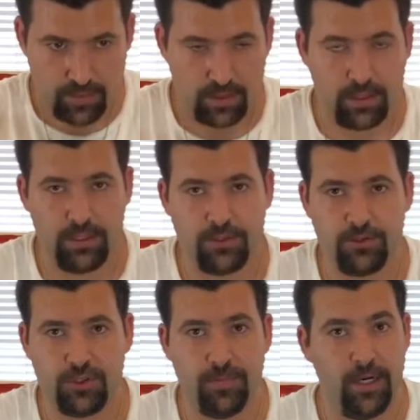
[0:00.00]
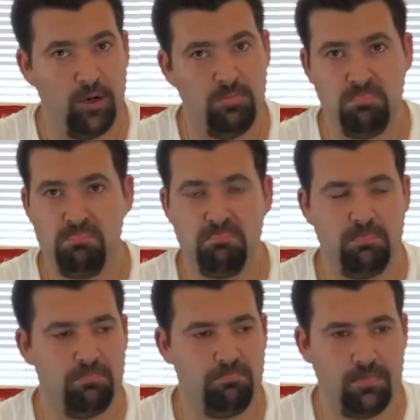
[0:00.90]
The initial smell,
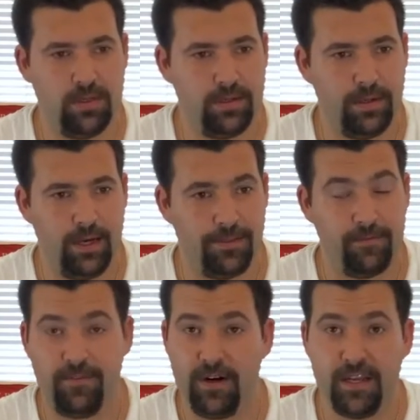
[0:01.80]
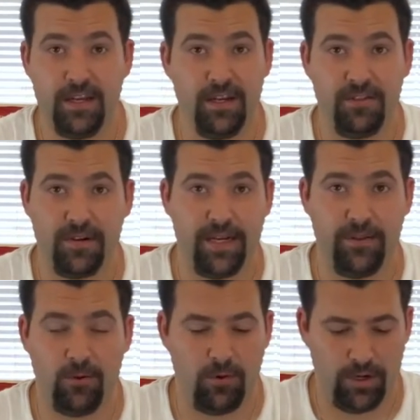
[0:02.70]
nothing funky, nothing out
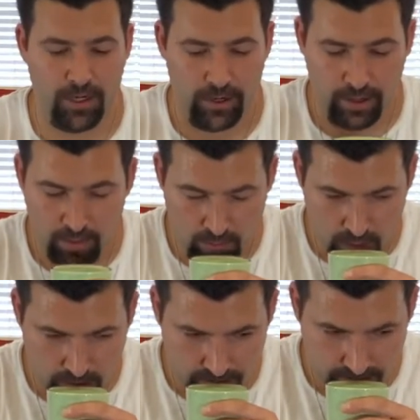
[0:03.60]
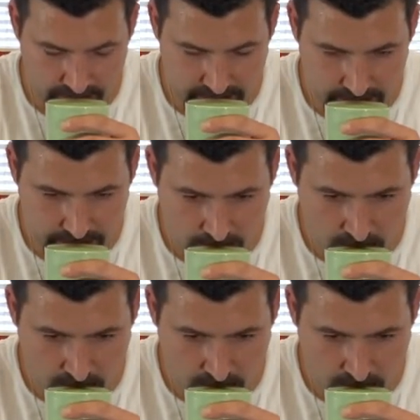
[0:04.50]
of the ordinary. First taste.